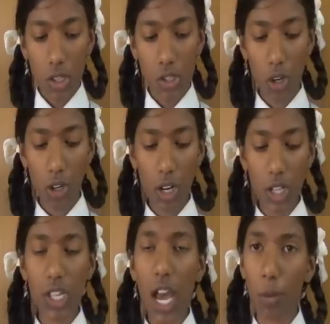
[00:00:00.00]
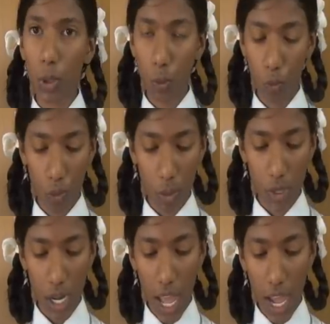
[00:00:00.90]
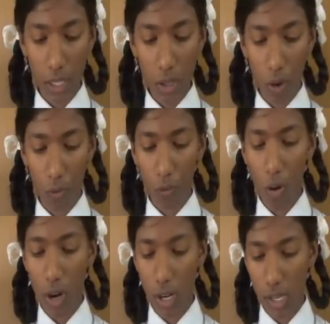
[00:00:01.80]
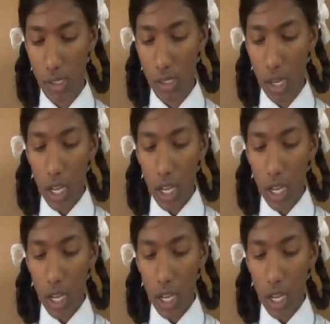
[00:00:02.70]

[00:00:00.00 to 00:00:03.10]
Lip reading: Dogra tableau from the land of forest,